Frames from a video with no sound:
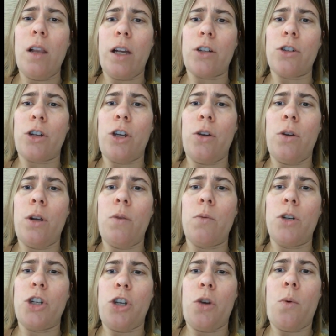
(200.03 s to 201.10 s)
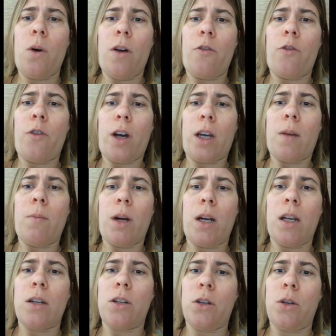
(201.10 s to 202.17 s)
and electrocuted, would you want fucking
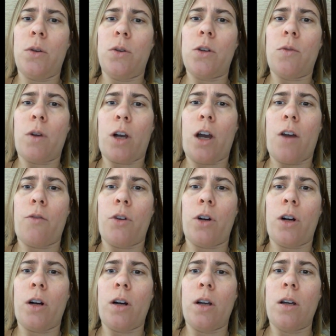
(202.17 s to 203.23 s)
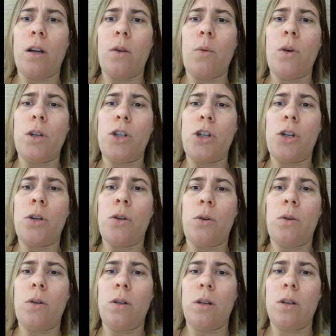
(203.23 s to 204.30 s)
money too to recover? Would
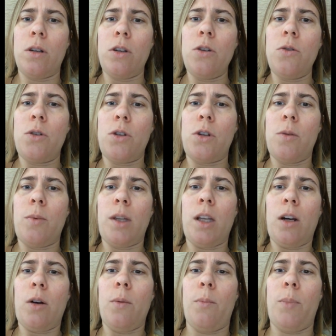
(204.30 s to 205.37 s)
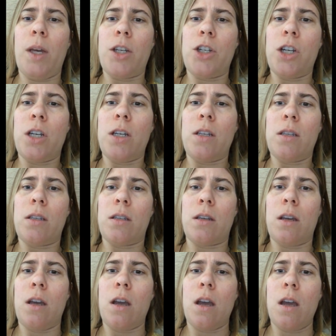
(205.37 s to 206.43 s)
you? You stupid little
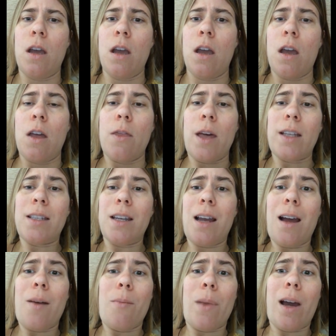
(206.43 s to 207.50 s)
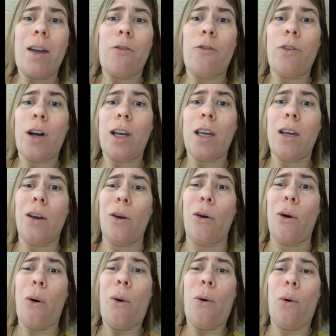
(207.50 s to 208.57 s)
bitches. That's not my fucking
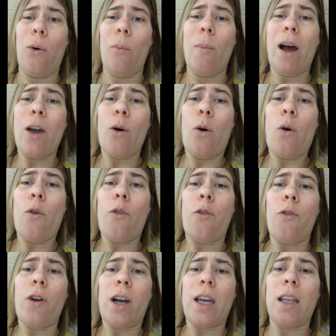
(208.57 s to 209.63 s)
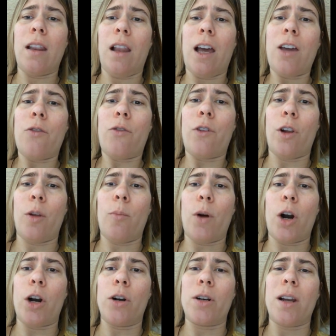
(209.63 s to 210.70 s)
goal. My whole fucking life fell
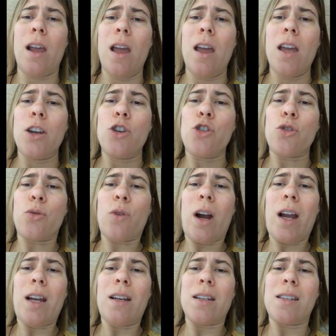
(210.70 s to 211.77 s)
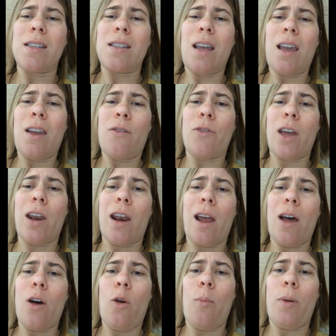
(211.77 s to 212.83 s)
apart trying to save and
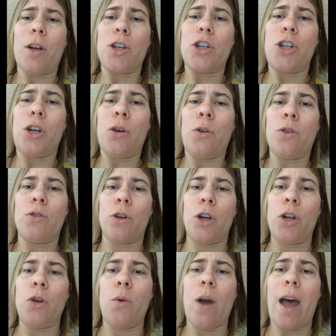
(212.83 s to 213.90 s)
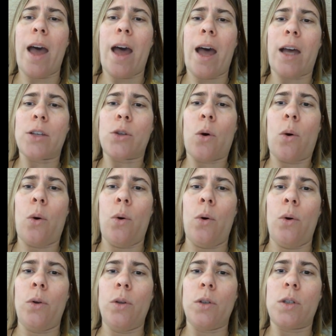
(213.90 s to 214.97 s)
help children, you
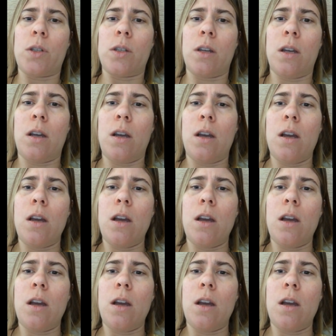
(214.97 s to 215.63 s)
assholes.